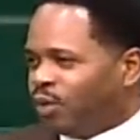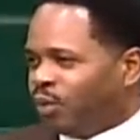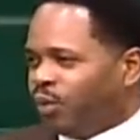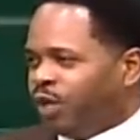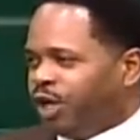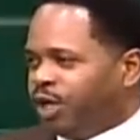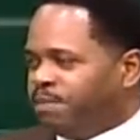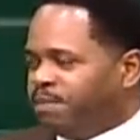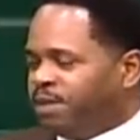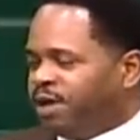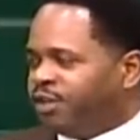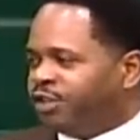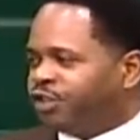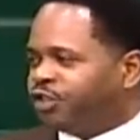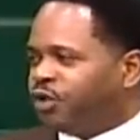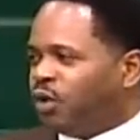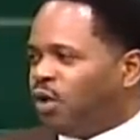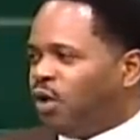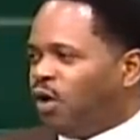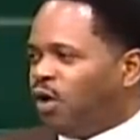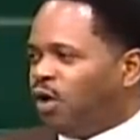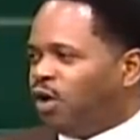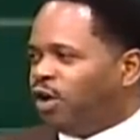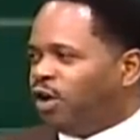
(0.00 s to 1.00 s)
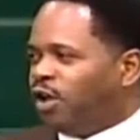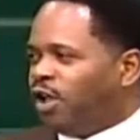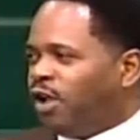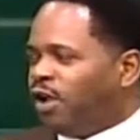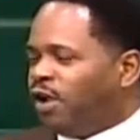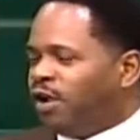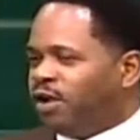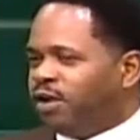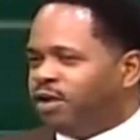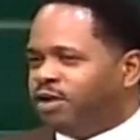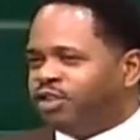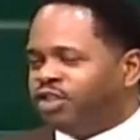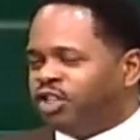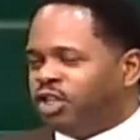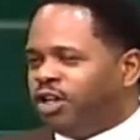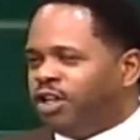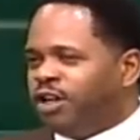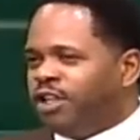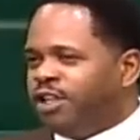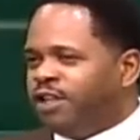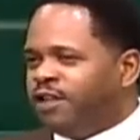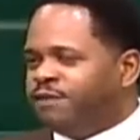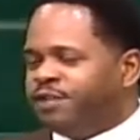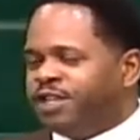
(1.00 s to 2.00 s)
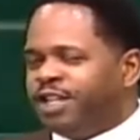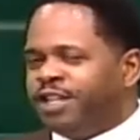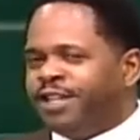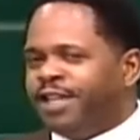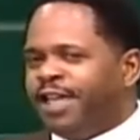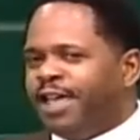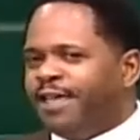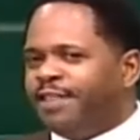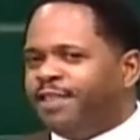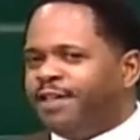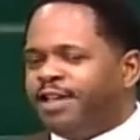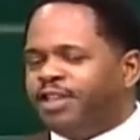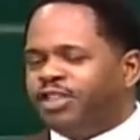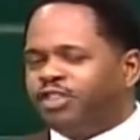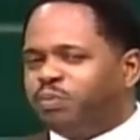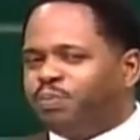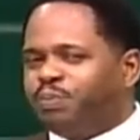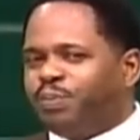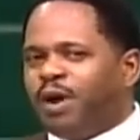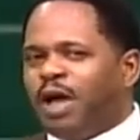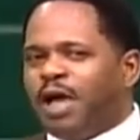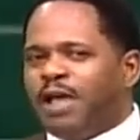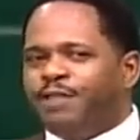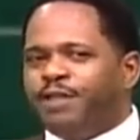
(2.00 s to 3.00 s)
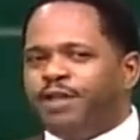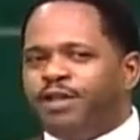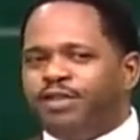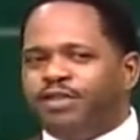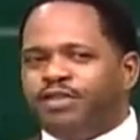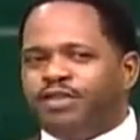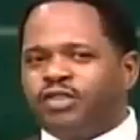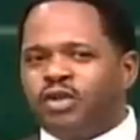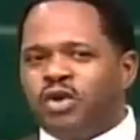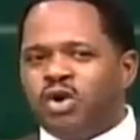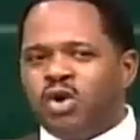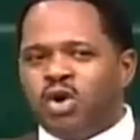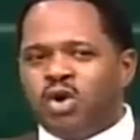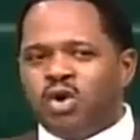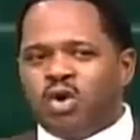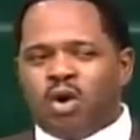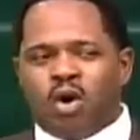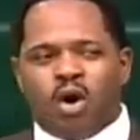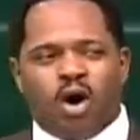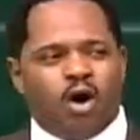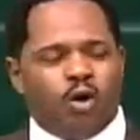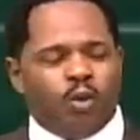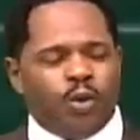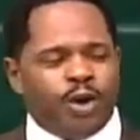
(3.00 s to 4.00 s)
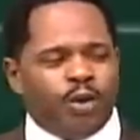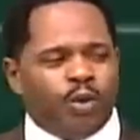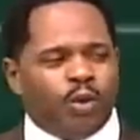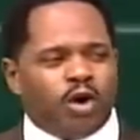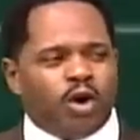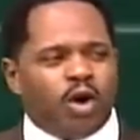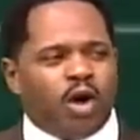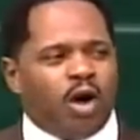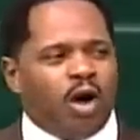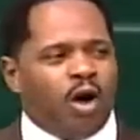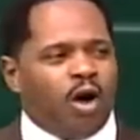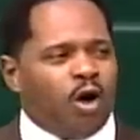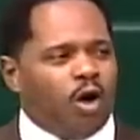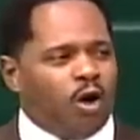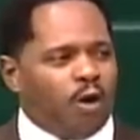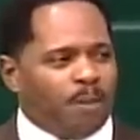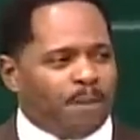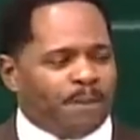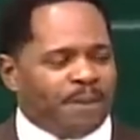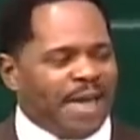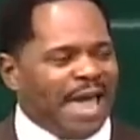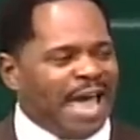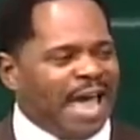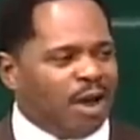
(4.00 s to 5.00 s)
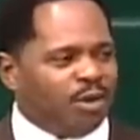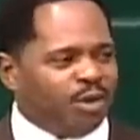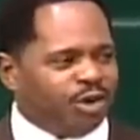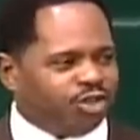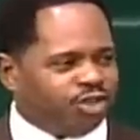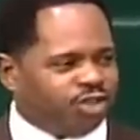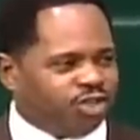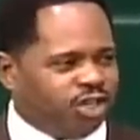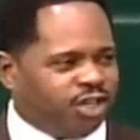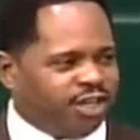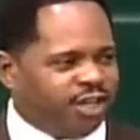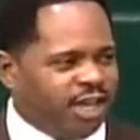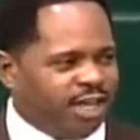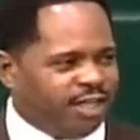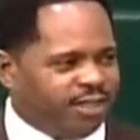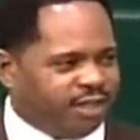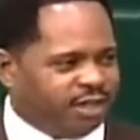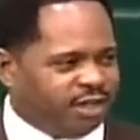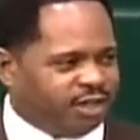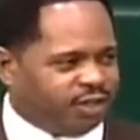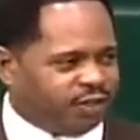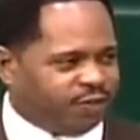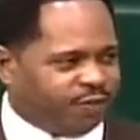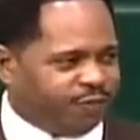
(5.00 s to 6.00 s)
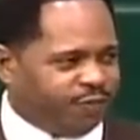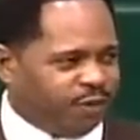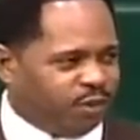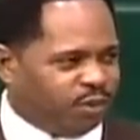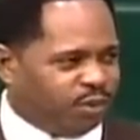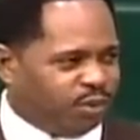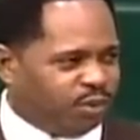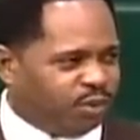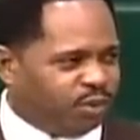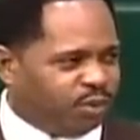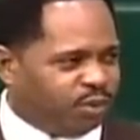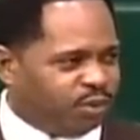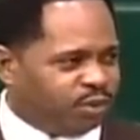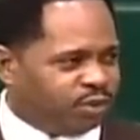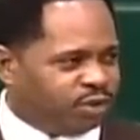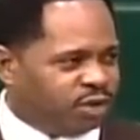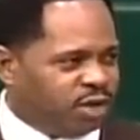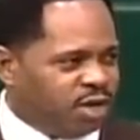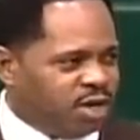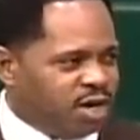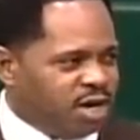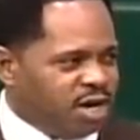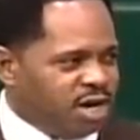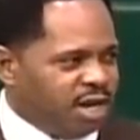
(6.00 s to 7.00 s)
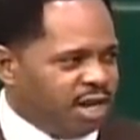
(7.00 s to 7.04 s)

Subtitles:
We must all learn to live together as brothers, or we will all perish together as fools.